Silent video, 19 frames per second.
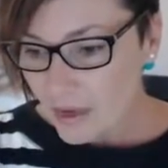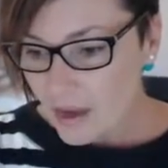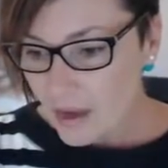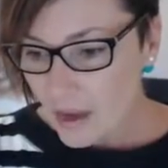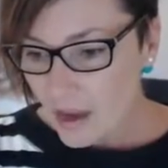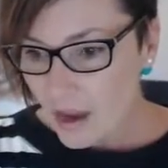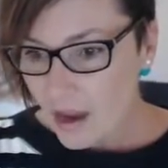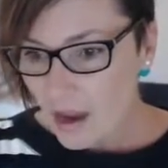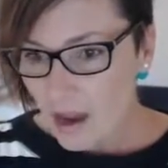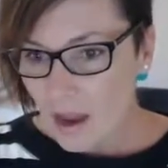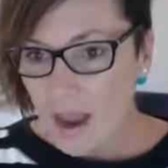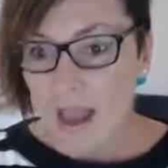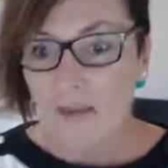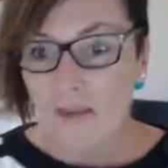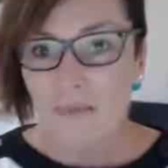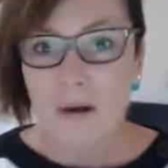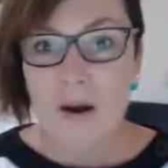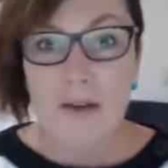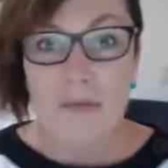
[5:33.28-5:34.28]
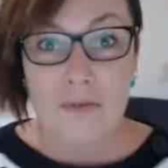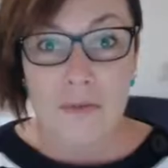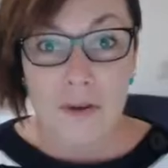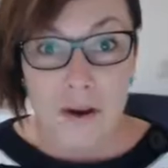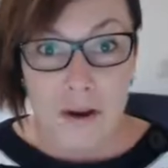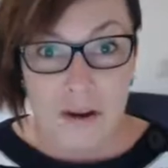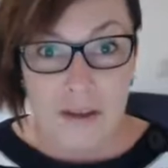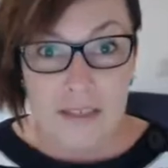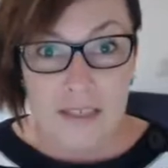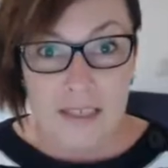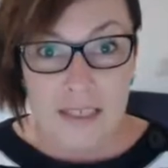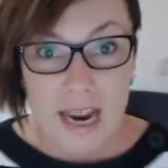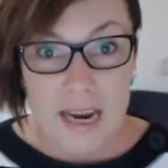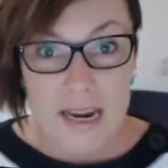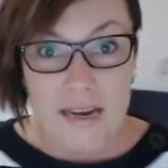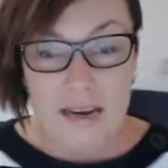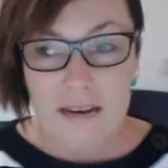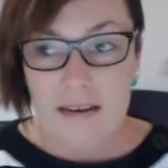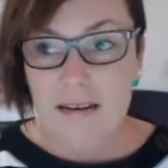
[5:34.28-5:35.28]
had my photos
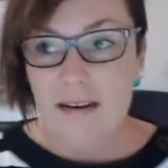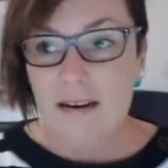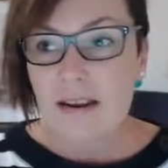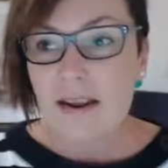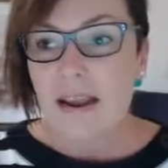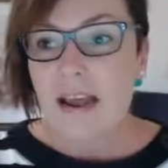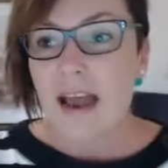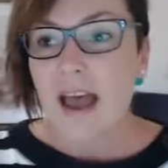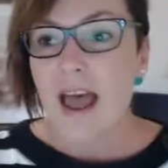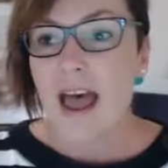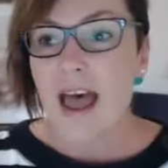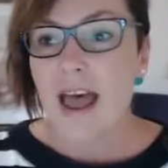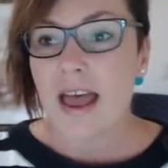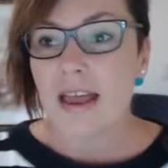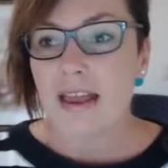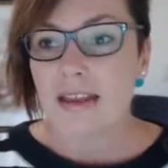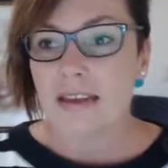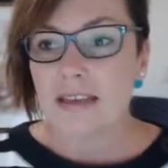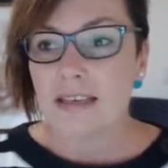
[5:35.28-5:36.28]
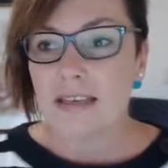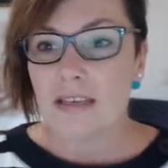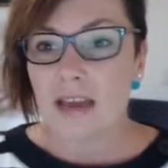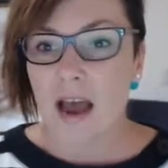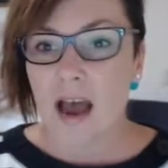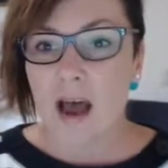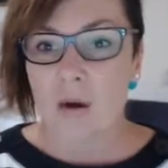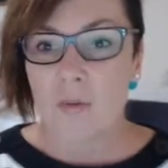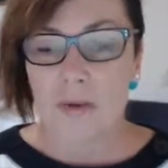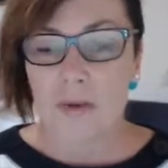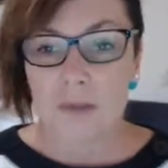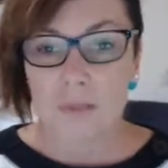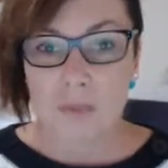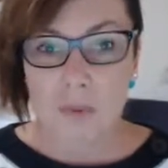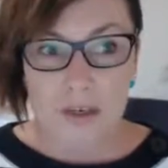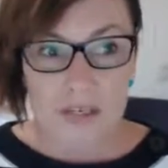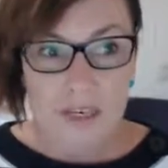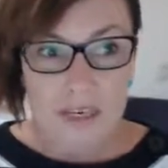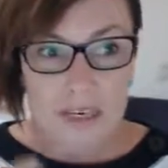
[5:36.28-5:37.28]
taken and was
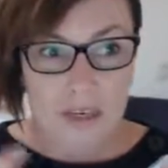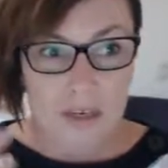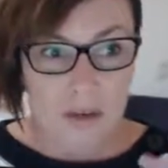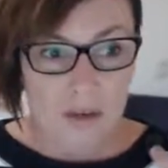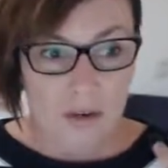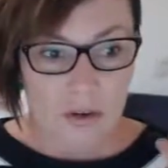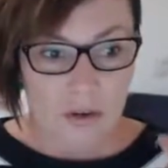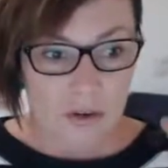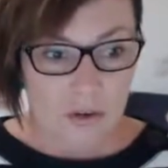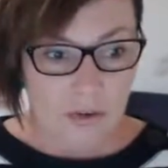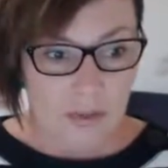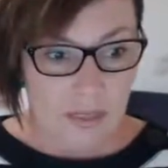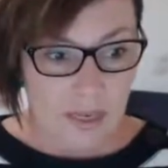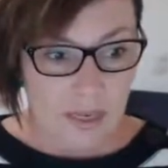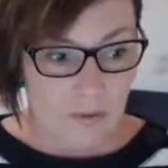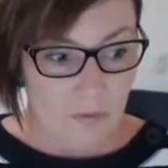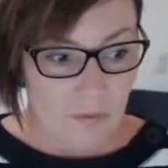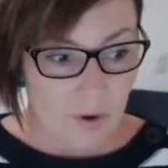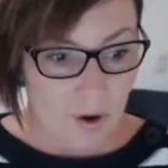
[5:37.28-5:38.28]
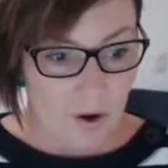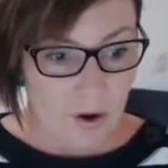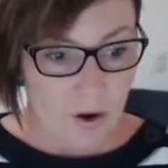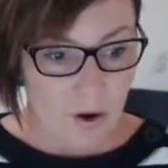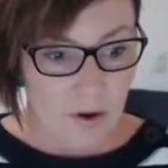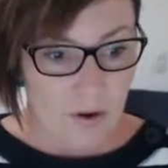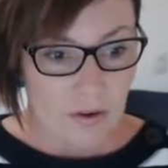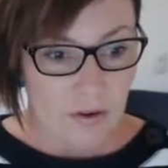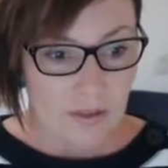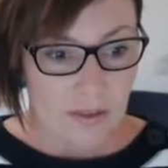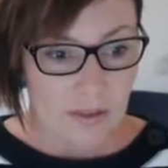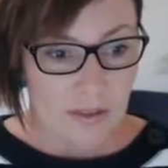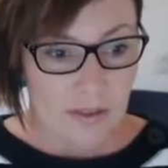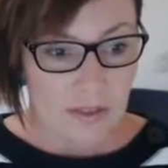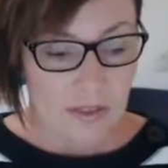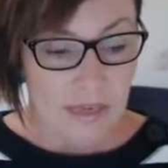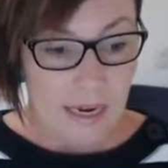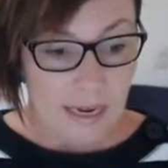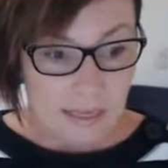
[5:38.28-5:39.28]
booked in to see the photos
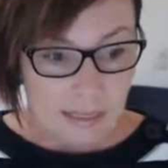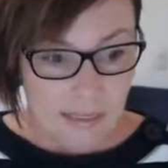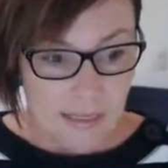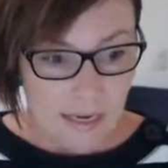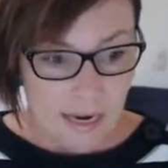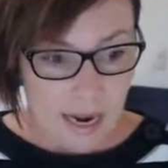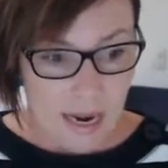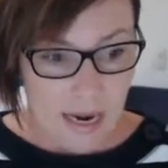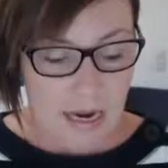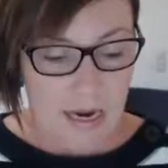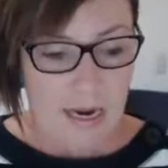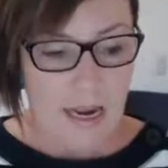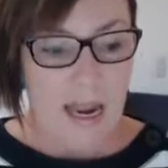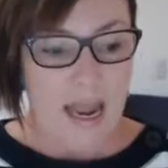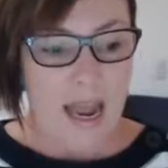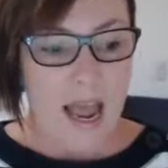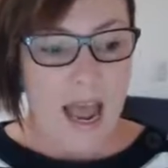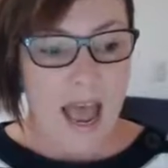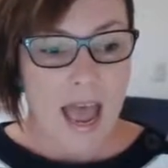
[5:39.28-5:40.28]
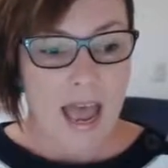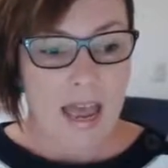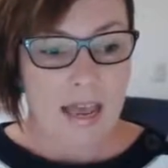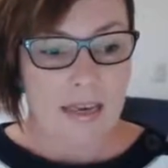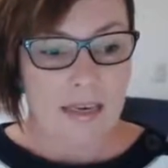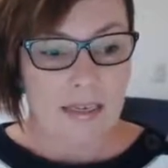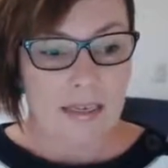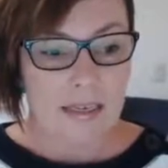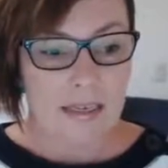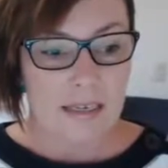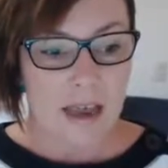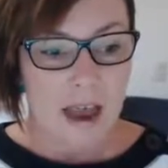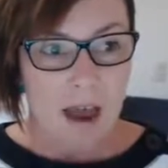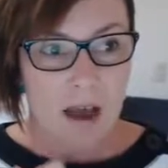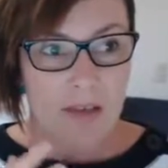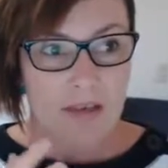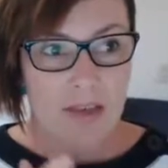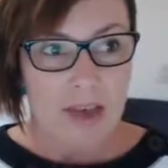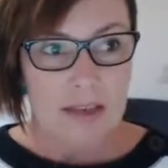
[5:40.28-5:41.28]
yesterday, and
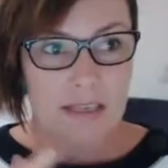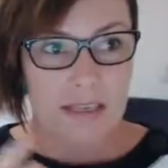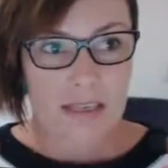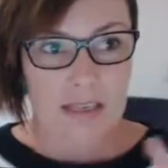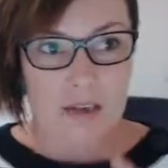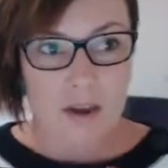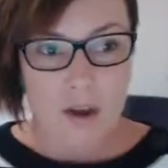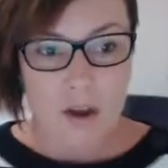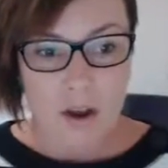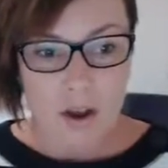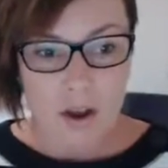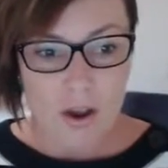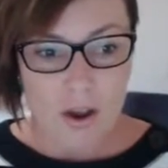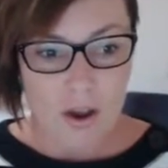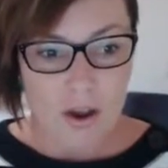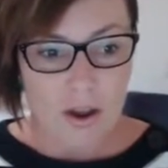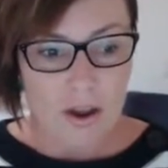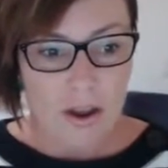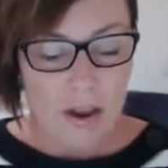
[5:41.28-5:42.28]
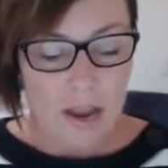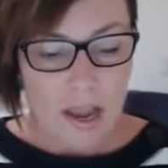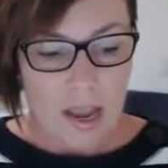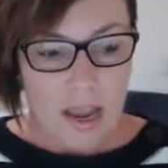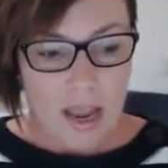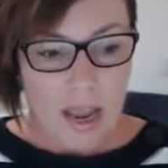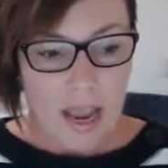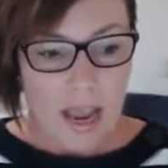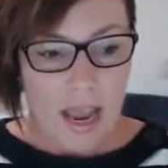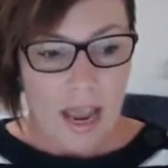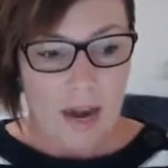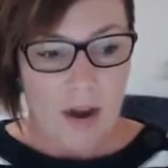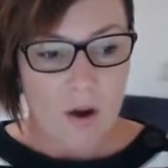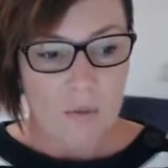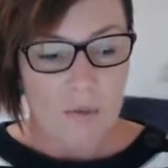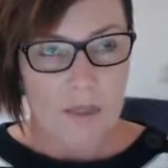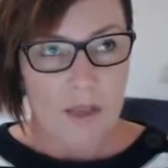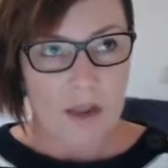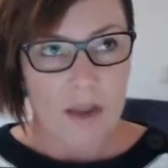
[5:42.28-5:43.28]
that didn't occur. And
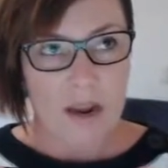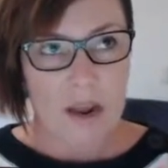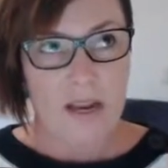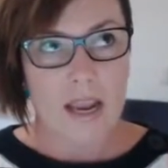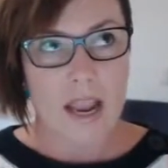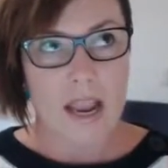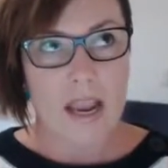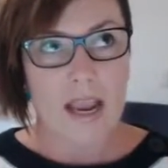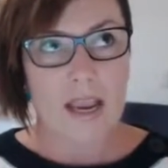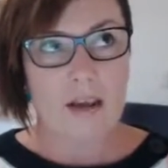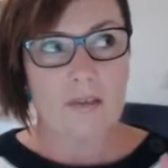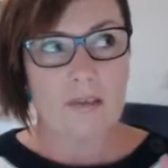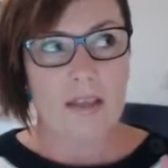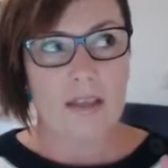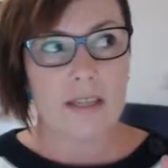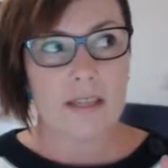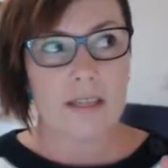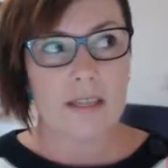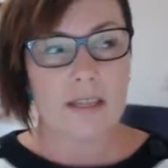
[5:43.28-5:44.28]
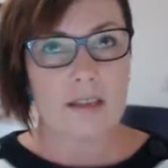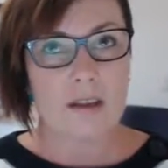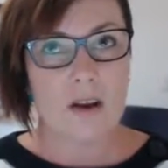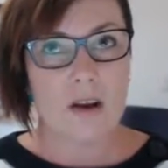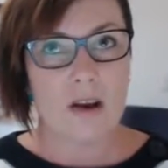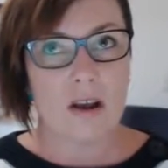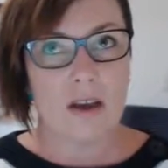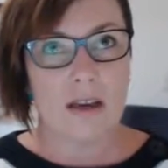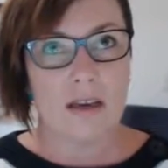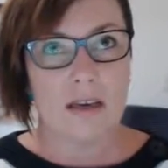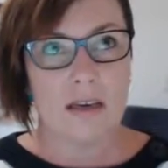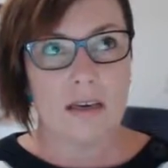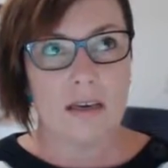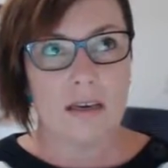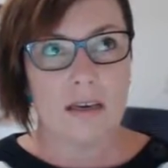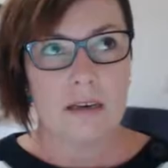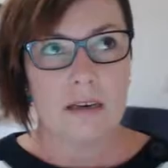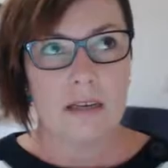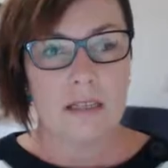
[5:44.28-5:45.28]
I was like, okay, hang on, that's a sign.
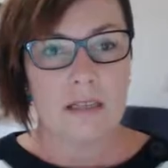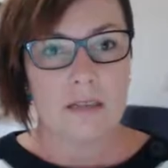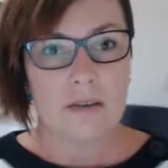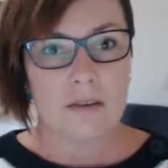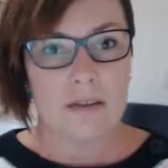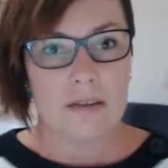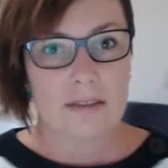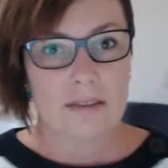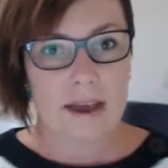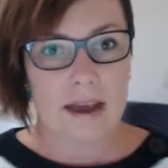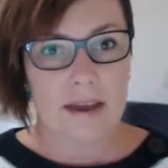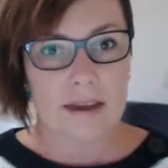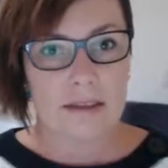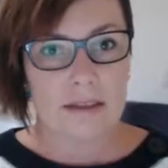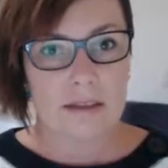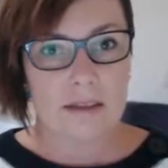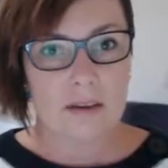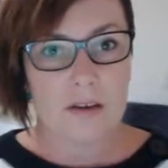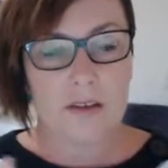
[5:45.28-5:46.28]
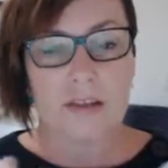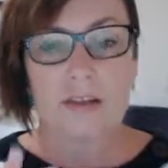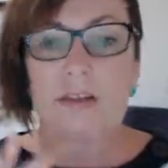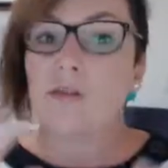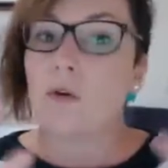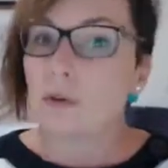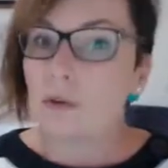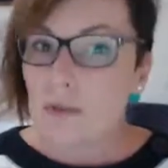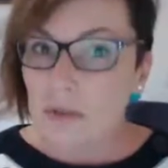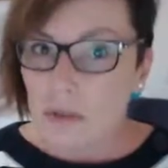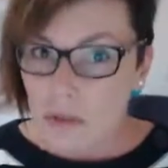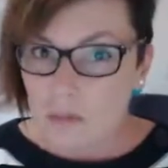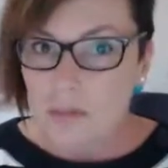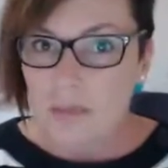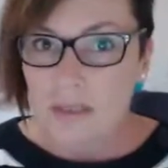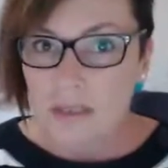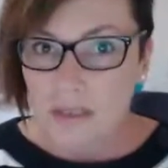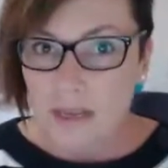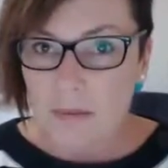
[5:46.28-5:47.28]
Let's look at that, because it's all to do
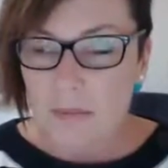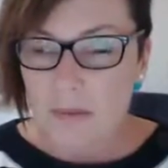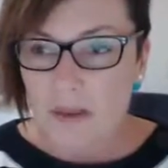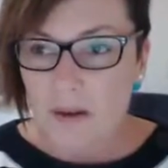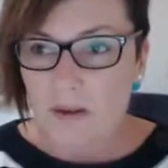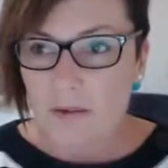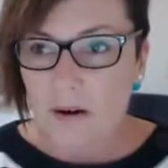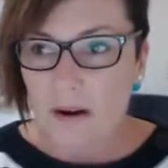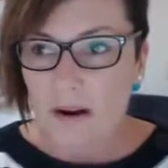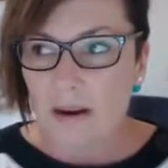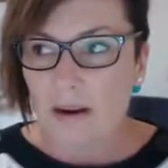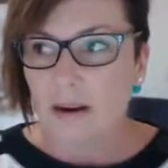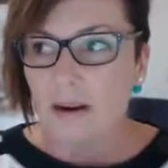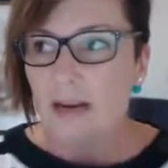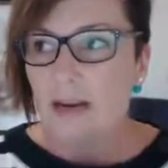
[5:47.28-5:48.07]
with the same thing, right?